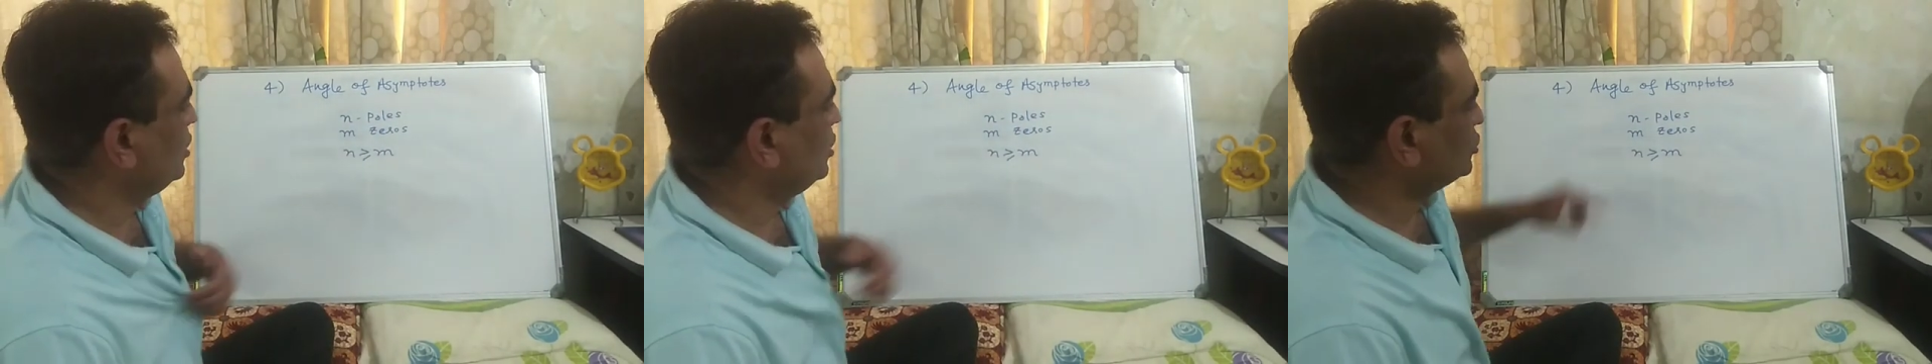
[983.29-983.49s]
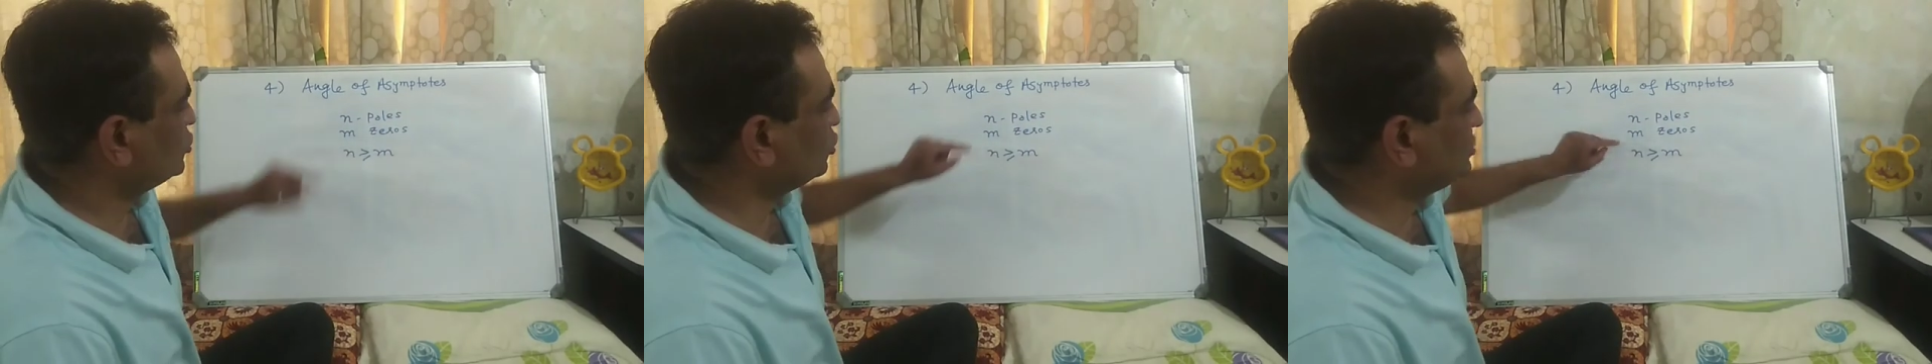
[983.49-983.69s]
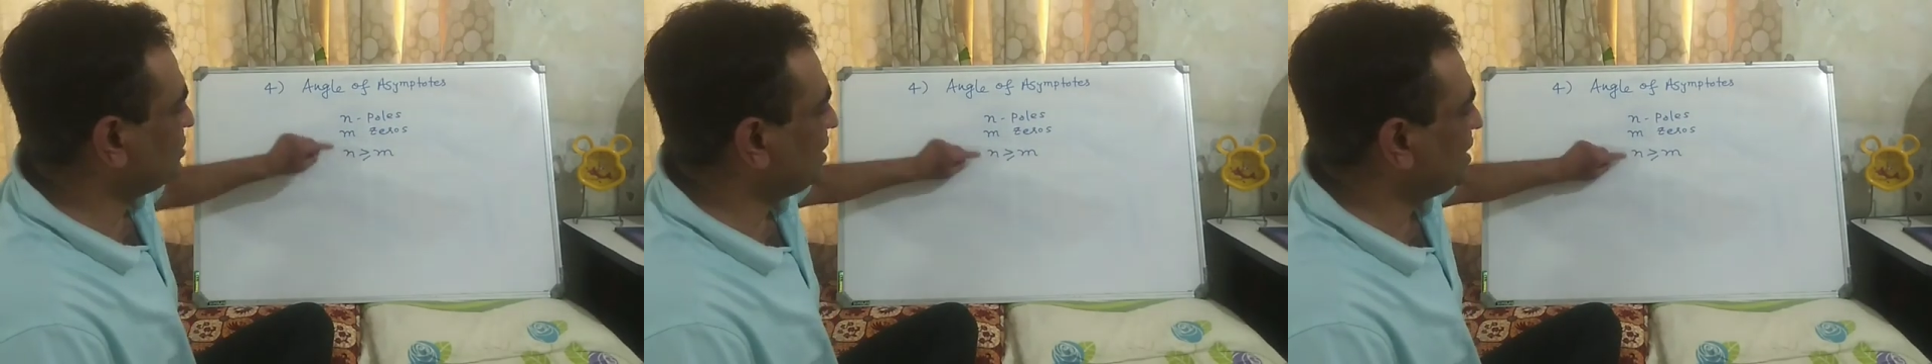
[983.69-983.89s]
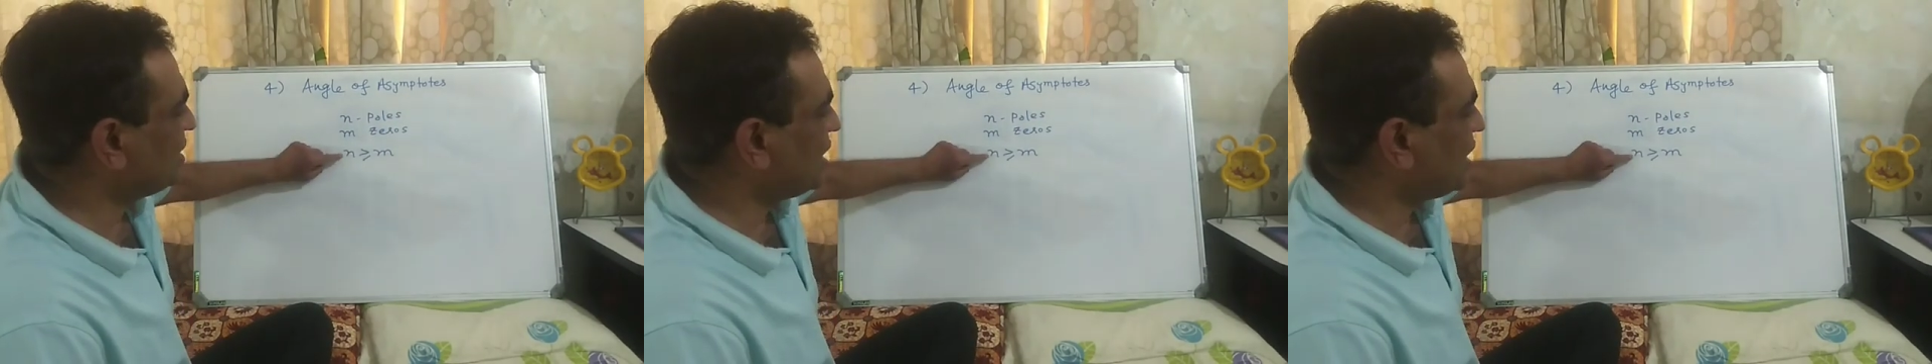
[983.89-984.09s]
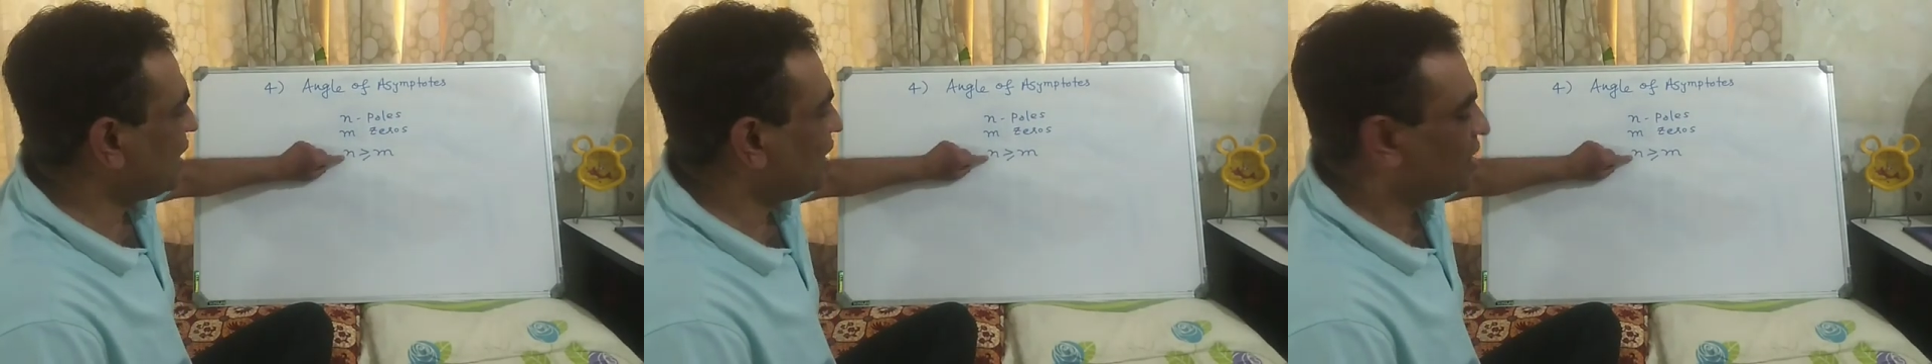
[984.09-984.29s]
So
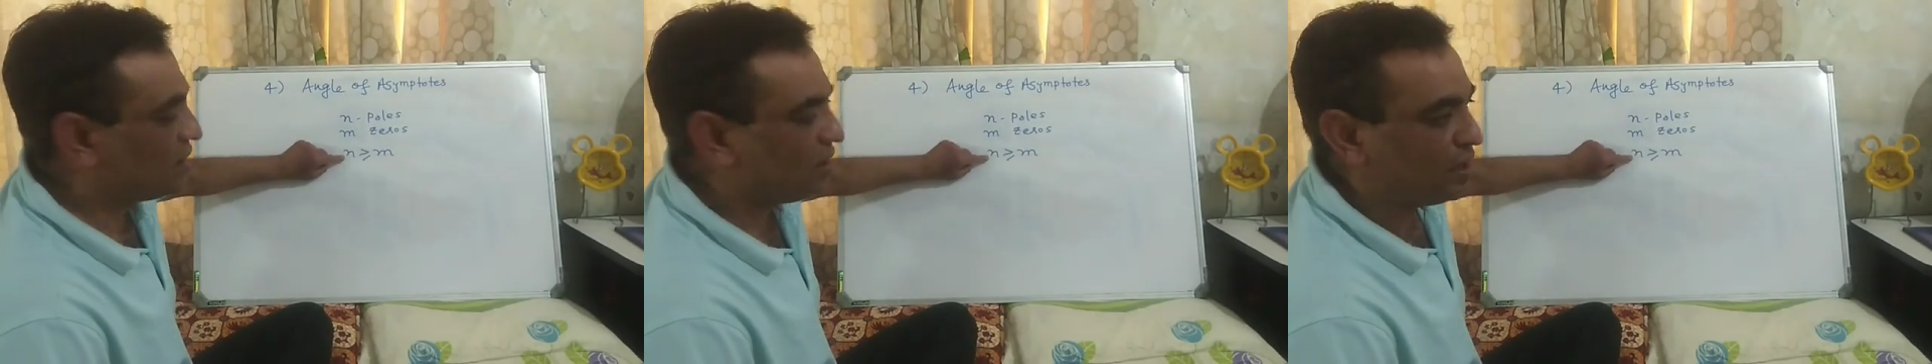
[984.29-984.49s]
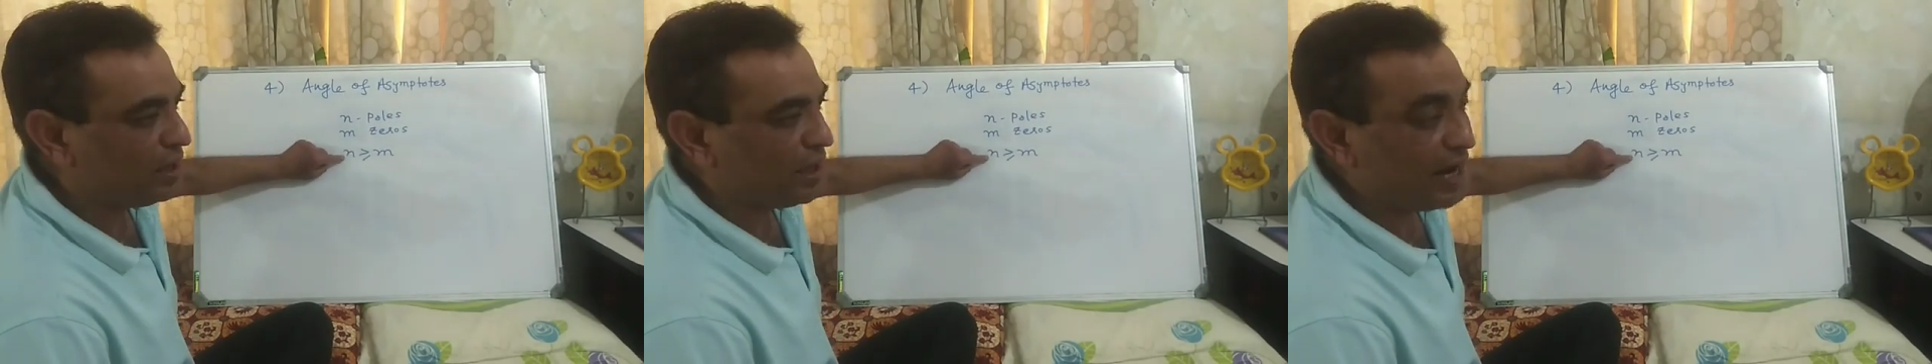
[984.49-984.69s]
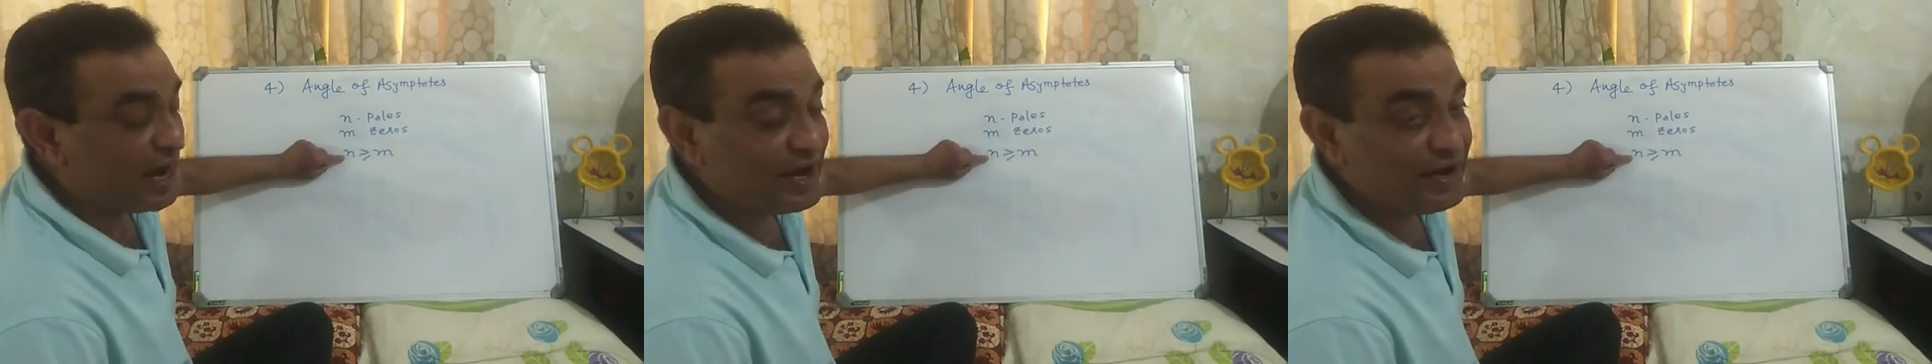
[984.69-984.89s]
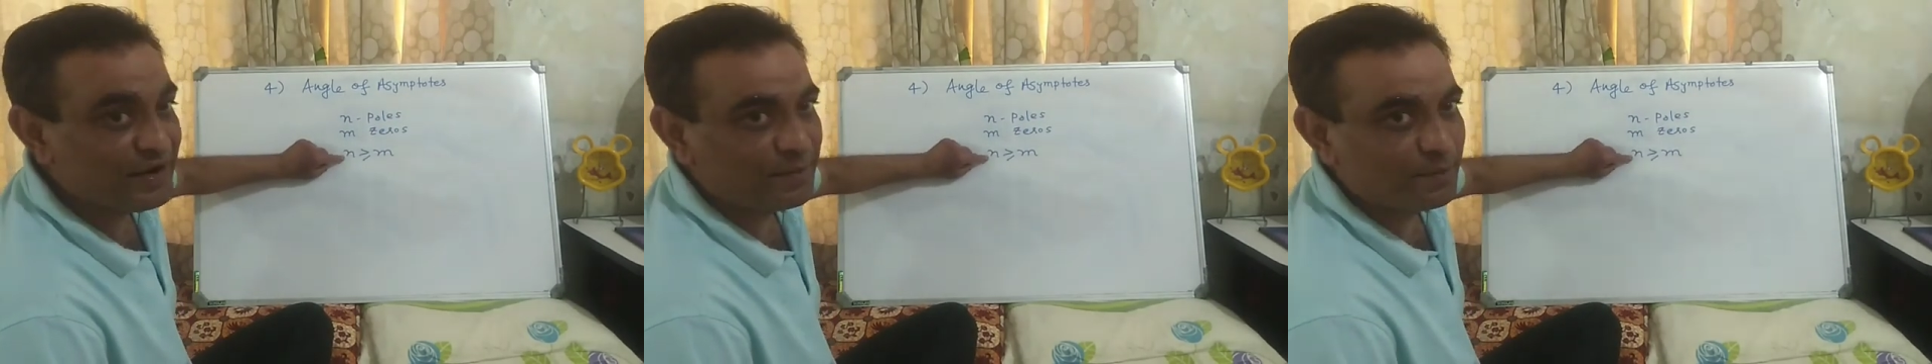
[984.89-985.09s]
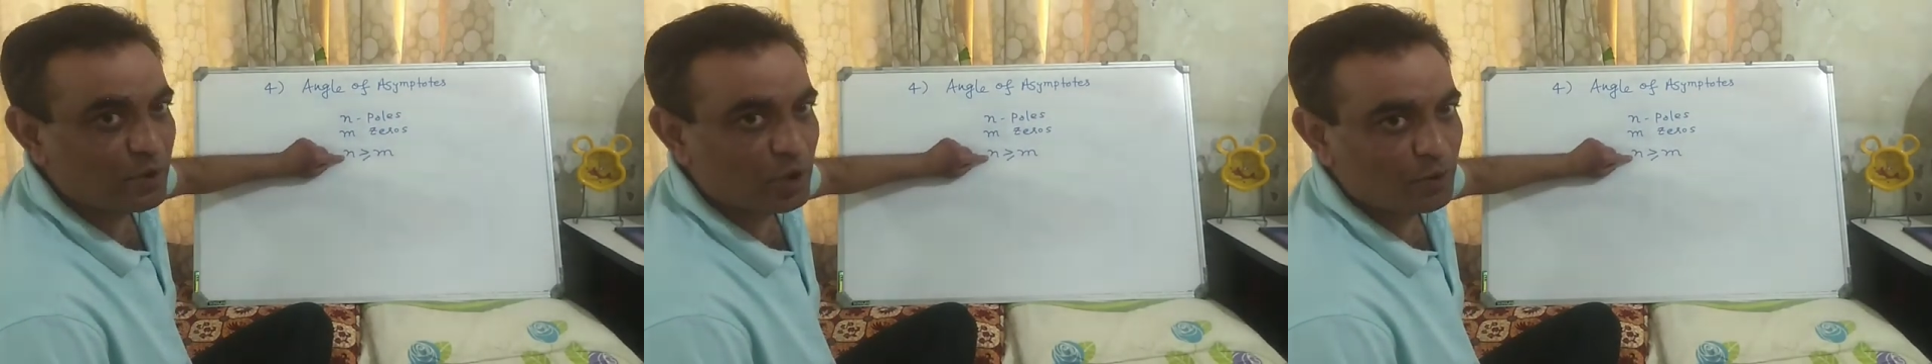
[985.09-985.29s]
there are n
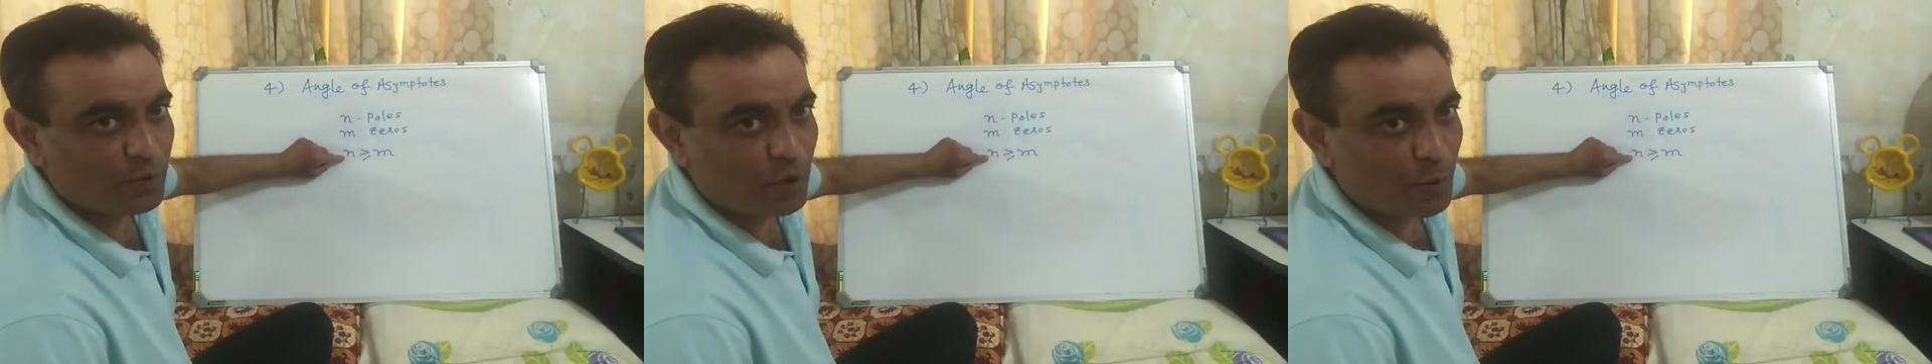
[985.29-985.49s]
number of